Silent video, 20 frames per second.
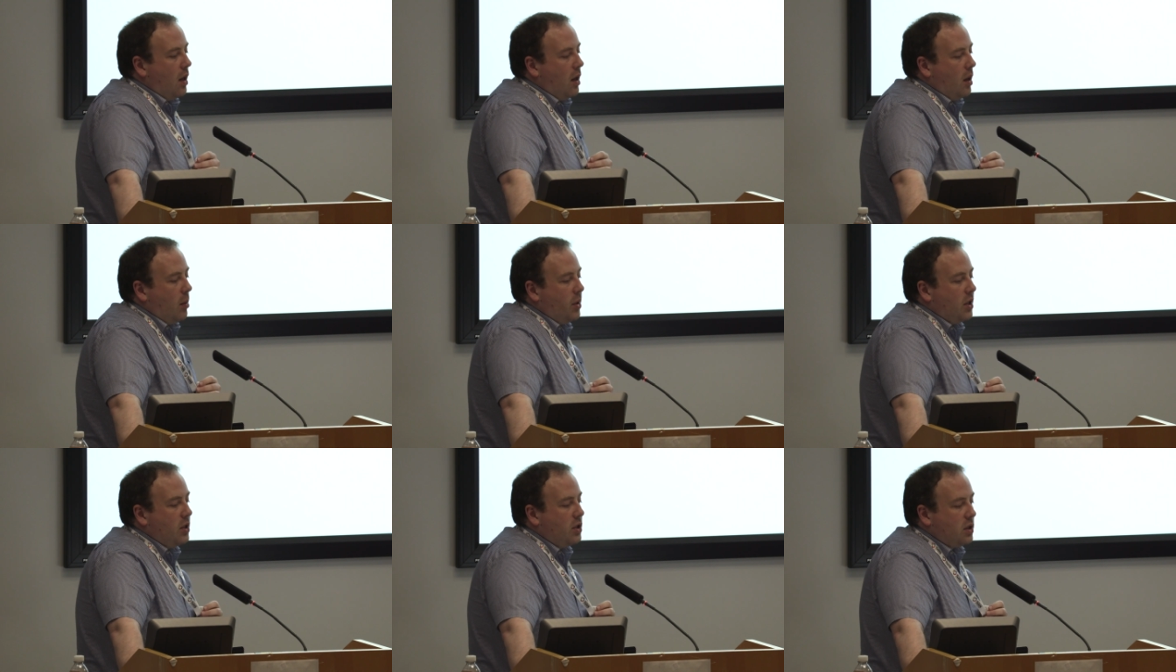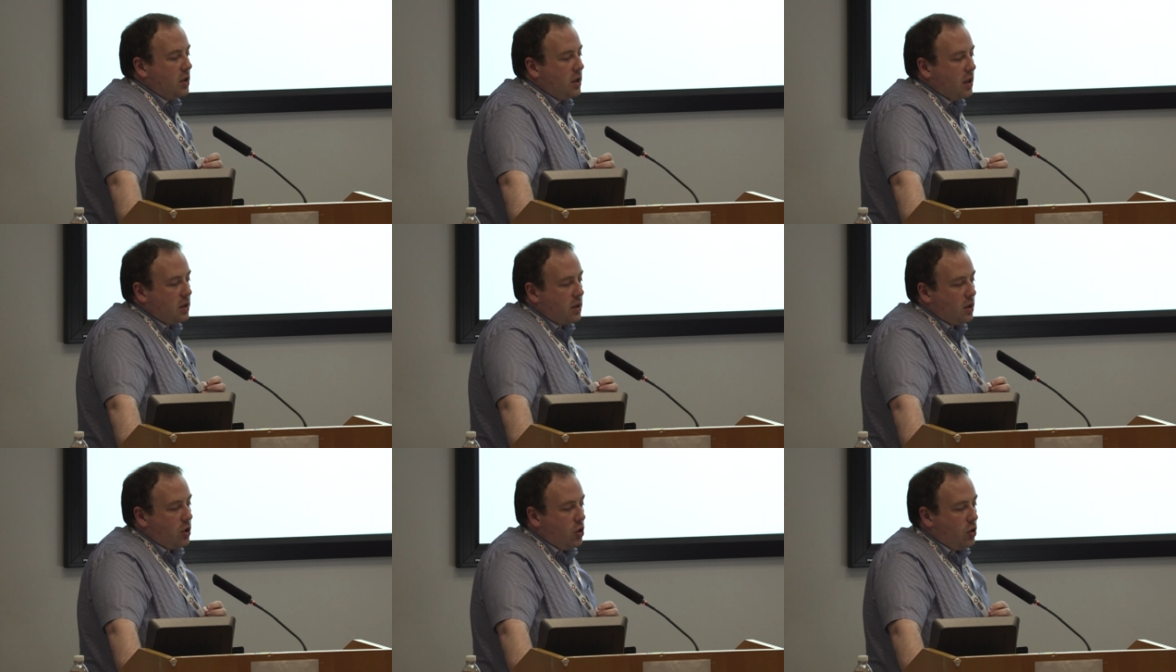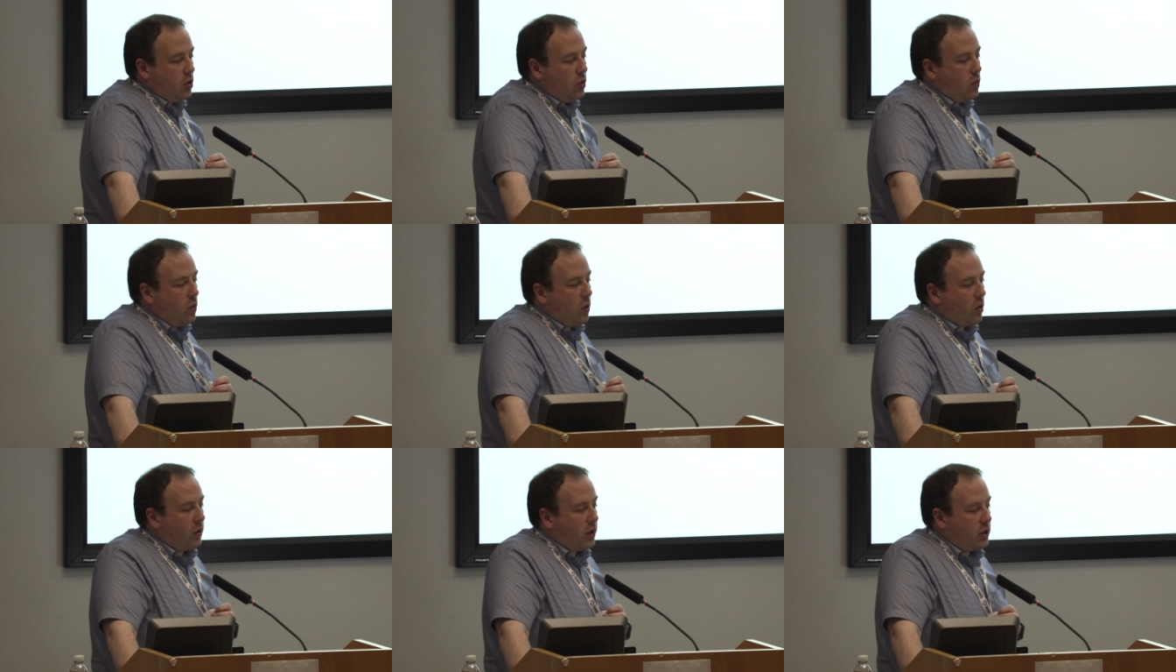a patient has a
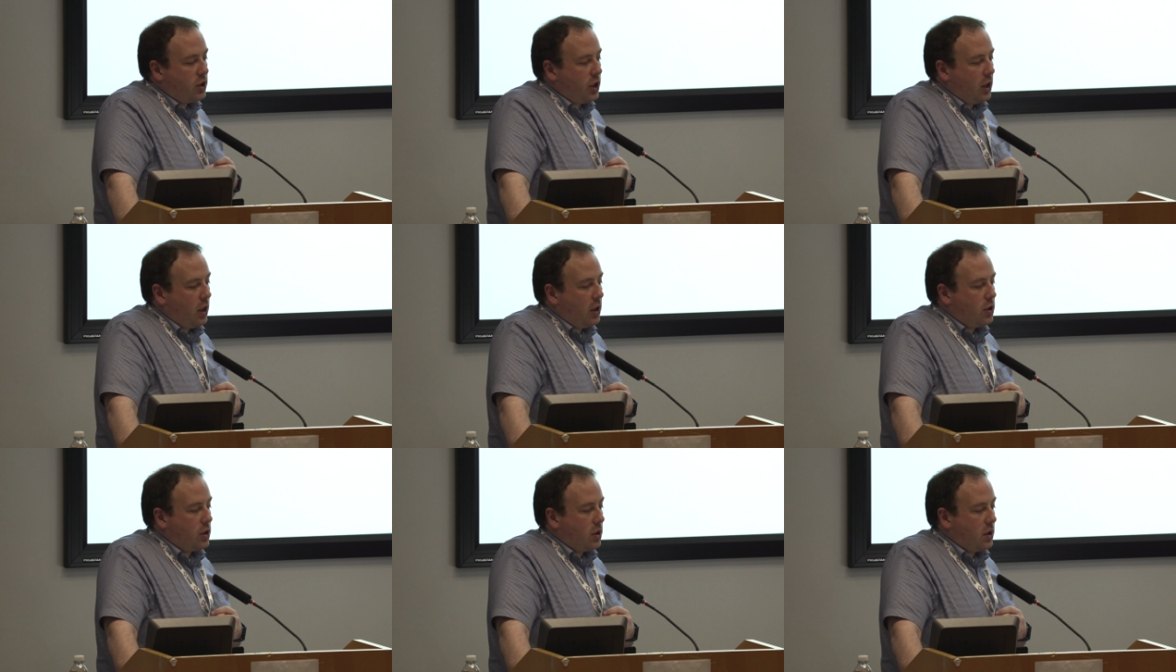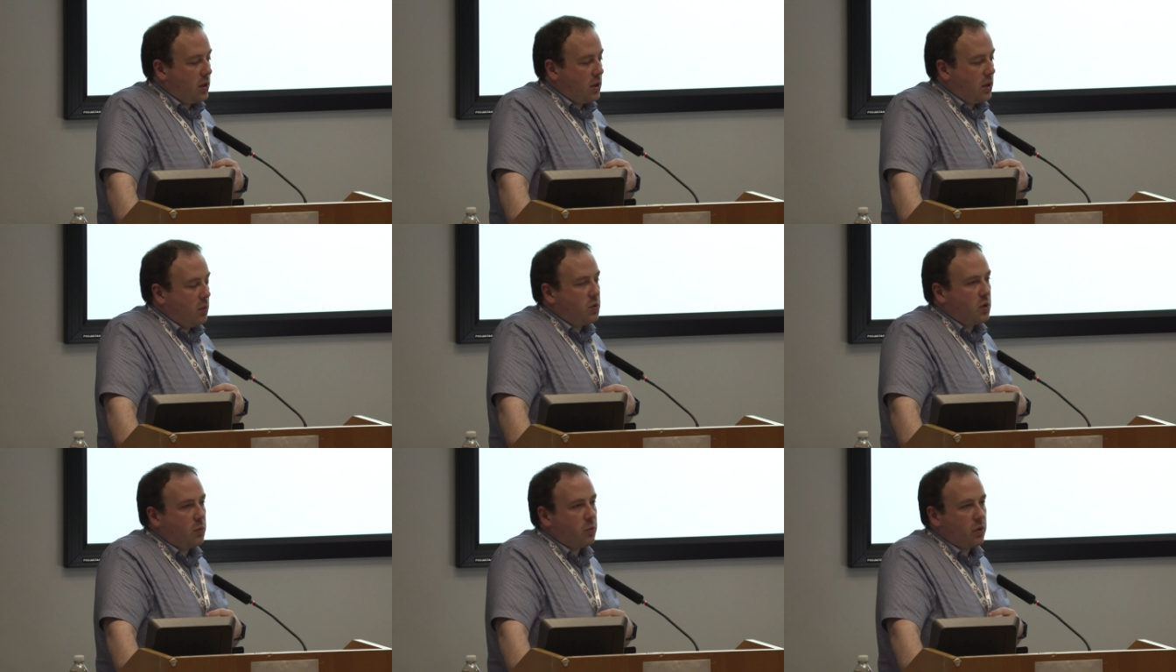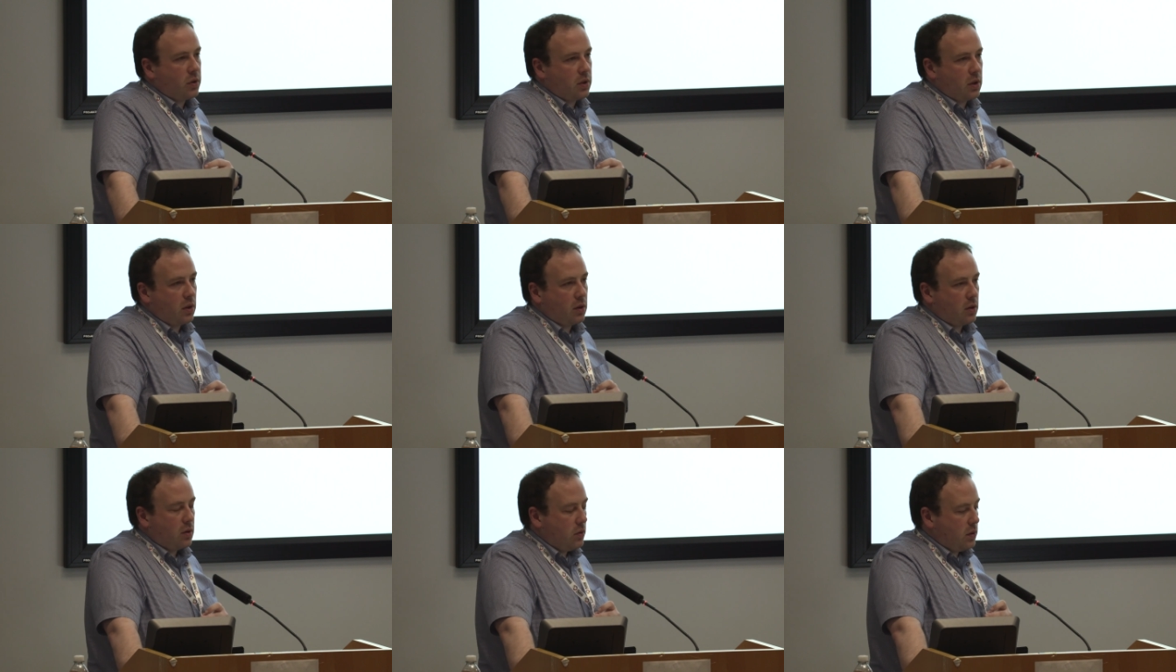new or a change in a symptom or a
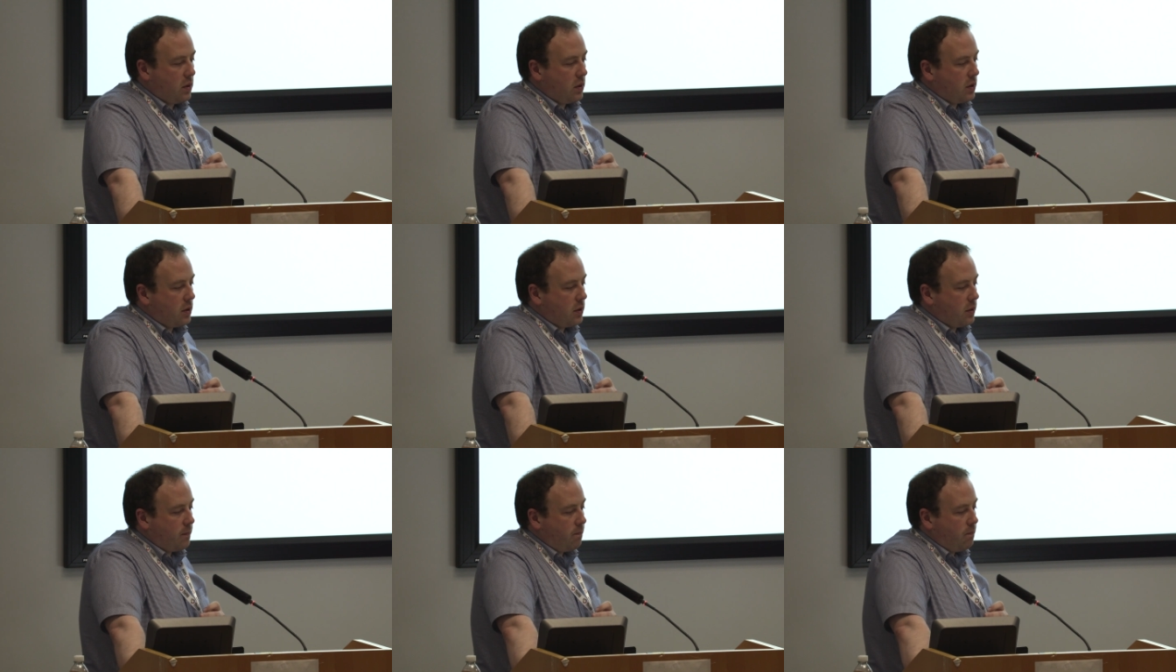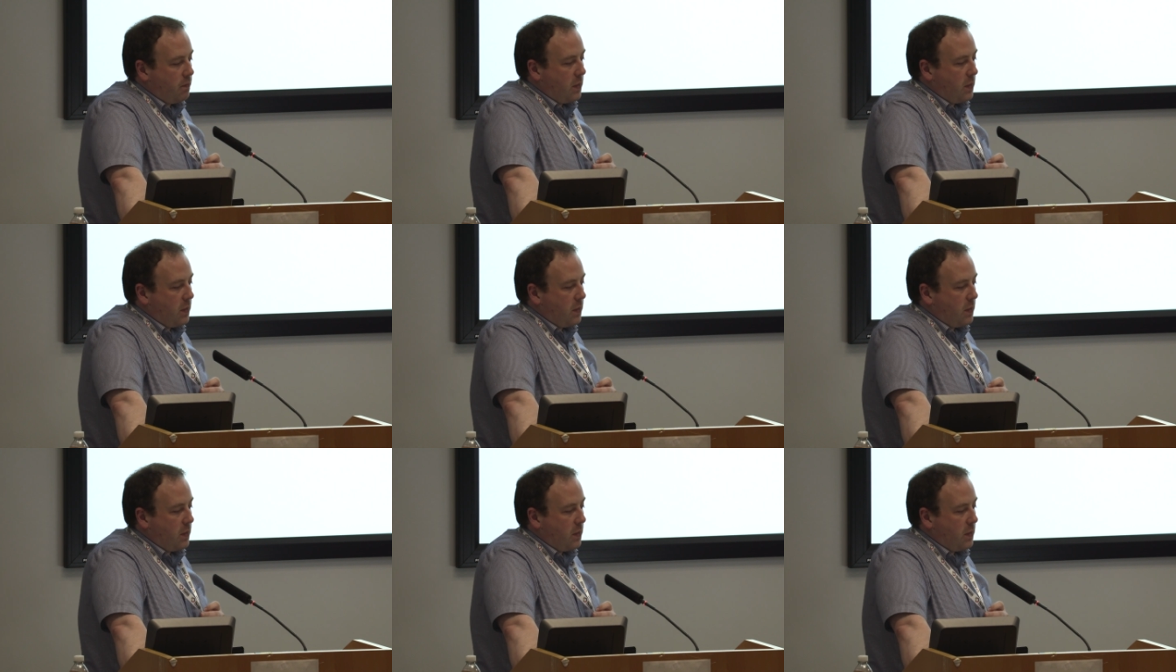diagnosis.